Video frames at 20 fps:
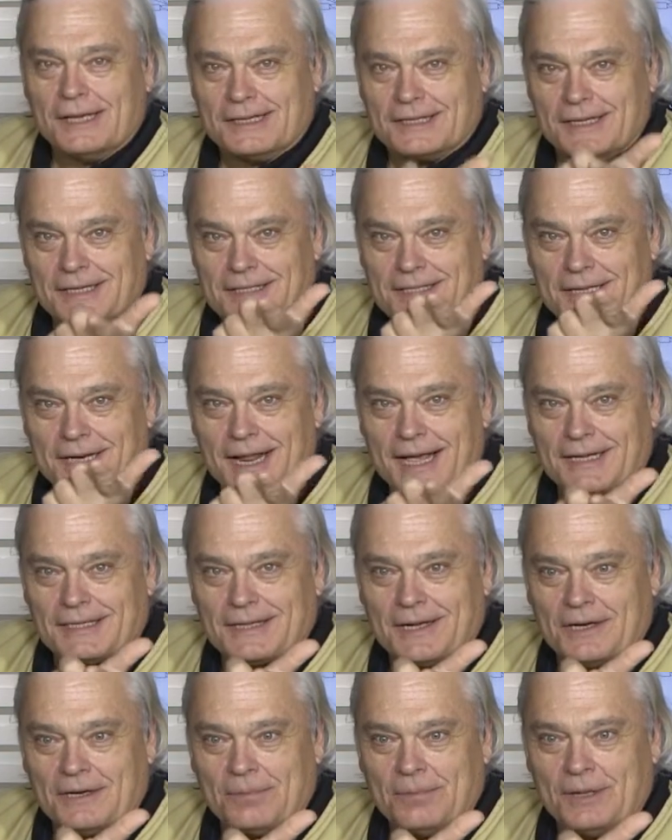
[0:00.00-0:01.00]
Is this the
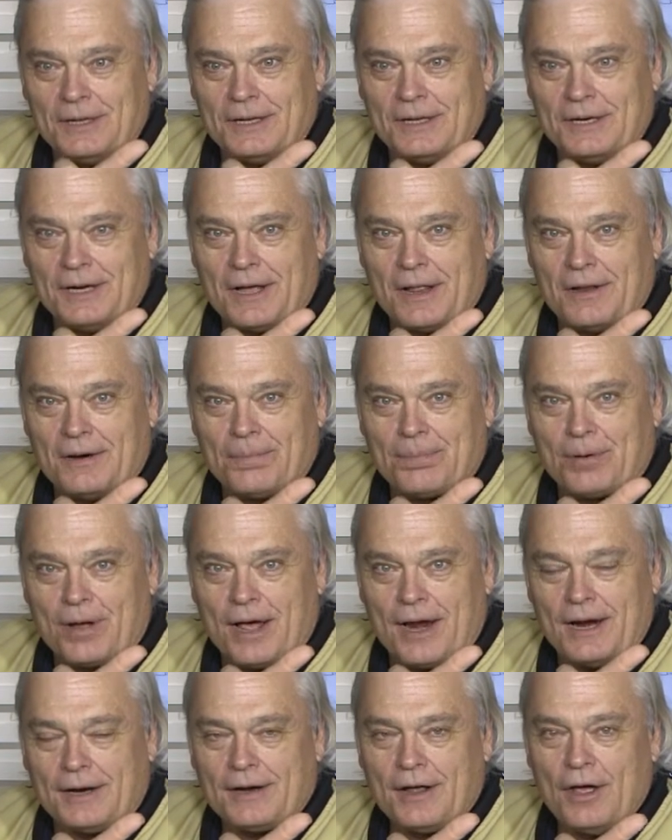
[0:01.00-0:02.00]
next $100 million
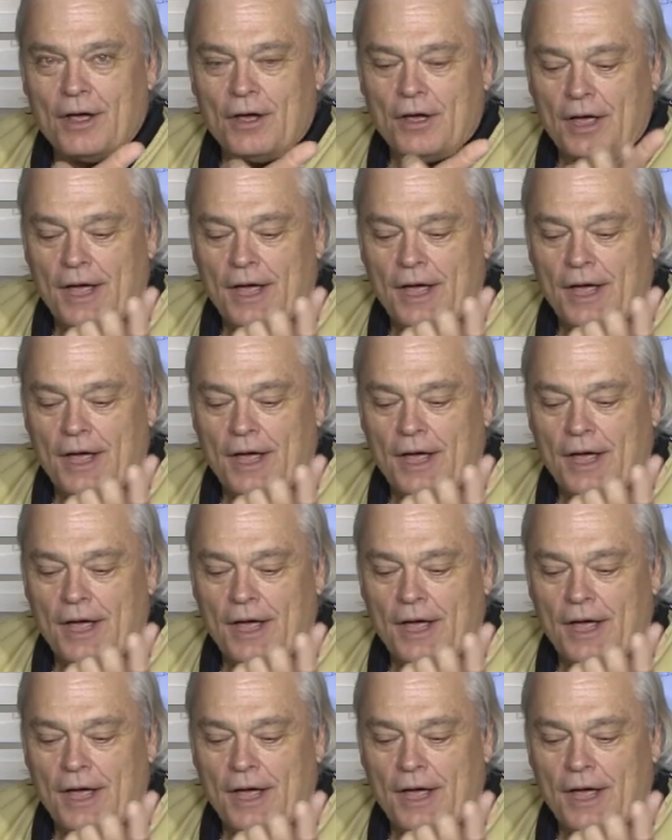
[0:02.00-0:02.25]
product?